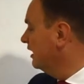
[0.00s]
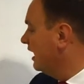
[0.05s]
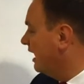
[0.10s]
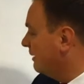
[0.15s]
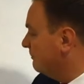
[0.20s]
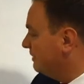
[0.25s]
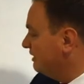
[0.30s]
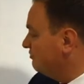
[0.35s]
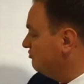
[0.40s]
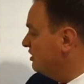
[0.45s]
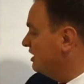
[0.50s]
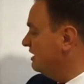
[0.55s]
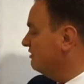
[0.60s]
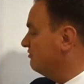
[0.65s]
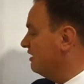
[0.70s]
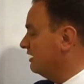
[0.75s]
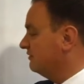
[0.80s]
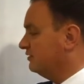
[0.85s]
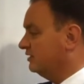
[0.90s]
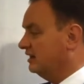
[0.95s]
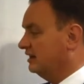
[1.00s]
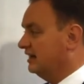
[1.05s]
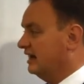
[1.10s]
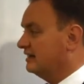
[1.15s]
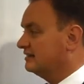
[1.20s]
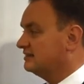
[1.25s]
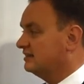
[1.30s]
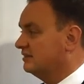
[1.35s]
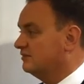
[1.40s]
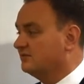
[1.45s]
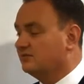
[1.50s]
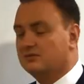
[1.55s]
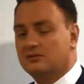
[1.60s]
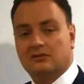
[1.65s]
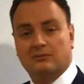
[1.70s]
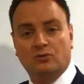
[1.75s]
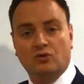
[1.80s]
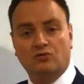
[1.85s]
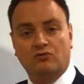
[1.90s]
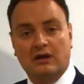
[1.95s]
And be really relevant and active.
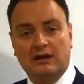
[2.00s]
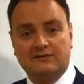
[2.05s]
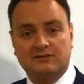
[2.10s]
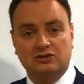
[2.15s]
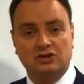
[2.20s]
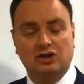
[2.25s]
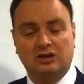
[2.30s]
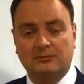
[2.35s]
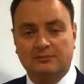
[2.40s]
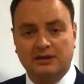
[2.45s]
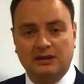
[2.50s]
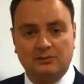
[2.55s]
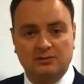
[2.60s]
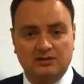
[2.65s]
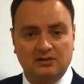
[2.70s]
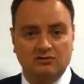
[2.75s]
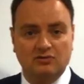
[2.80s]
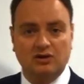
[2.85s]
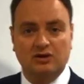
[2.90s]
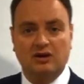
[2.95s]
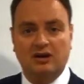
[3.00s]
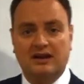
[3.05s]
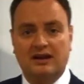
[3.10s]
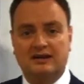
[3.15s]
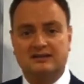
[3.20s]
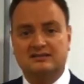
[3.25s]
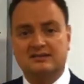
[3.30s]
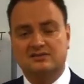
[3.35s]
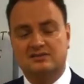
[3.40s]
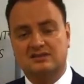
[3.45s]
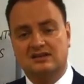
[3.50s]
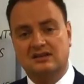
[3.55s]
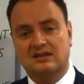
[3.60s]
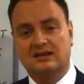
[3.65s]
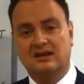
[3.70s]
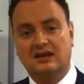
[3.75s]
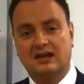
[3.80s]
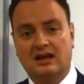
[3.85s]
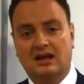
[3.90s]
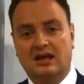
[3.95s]
The more relevant you can be with your online
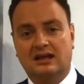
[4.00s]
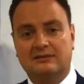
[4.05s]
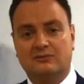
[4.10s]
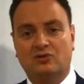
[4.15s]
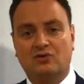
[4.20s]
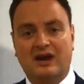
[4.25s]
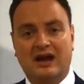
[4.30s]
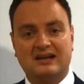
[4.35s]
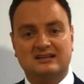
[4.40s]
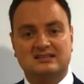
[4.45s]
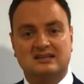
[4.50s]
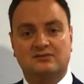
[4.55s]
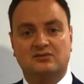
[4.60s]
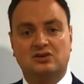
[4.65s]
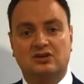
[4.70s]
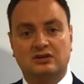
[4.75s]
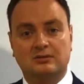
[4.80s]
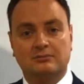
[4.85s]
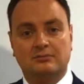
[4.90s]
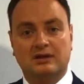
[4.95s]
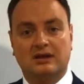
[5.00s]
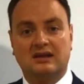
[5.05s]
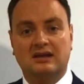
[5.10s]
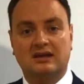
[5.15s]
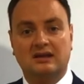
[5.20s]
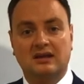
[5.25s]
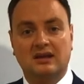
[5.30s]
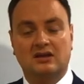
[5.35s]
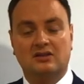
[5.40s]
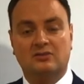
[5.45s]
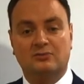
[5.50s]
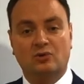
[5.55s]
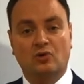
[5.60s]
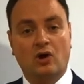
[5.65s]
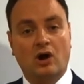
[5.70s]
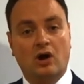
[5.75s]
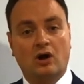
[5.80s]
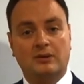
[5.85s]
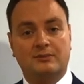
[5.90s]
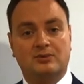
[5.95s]
activity, and the more active you can be, the
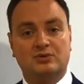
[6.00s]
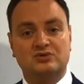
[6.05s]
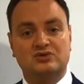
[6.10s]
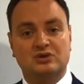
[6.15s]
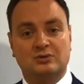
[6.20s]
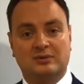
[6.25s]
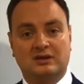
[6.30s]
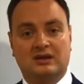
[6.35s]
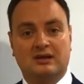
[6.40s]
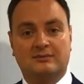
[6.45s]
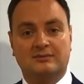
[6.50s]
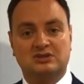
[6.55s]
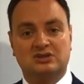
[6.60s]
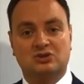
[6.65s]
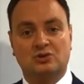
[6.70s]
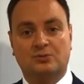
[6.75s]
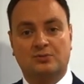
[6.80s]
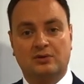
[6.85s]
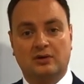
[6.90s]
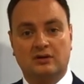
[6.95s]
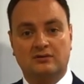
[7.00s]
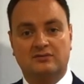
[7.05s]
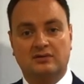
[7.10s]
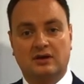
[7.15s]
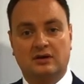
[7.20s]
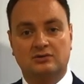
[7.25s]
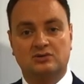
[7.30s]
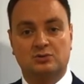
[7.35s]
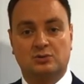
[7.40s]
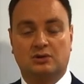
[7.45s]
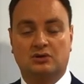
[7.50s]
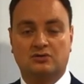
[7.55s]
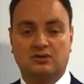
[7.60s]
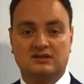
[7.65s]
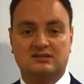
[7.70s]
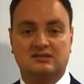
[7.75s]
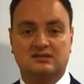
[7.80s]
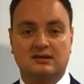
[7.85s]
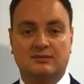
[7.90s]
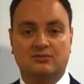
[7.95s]
more eyeballs that will be coming to your profile to
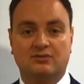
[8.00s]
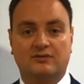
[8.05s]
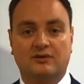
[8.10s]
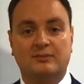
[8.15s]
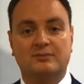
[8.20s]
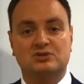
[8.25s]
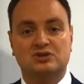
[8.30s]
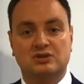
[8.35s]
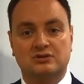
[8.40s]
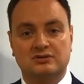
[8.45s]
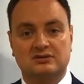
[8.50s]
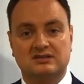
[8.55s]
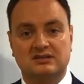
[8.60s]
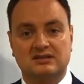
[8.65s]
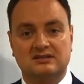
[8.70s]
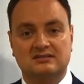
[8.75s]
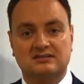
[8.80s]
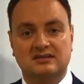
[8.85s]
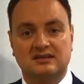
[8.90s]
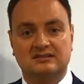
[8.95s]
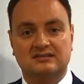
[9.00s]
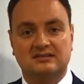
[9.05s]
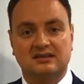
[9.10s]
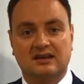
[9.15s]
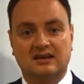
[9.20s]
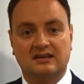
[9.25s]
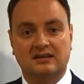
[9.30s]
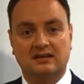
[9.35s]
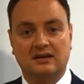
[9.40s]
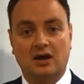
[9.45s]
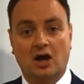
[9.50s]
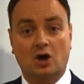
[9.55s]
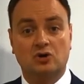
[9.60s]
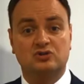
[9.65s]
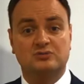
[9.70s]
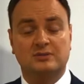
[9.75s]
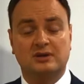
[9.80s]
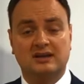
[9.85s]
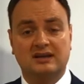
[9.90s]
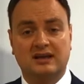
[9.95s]
increase the number of opportunities that are uh,
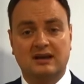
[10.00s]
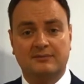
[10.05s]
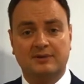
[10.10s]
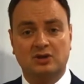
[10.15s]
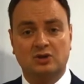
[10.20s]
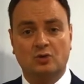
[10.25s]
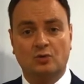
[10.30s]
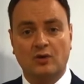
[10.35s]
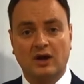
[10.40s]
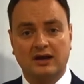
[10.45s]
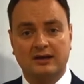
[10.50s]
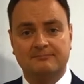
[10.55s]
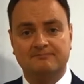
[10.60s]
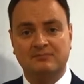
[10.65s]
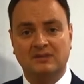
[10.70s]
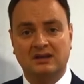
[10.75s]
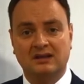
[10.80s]
ultimately coming your way.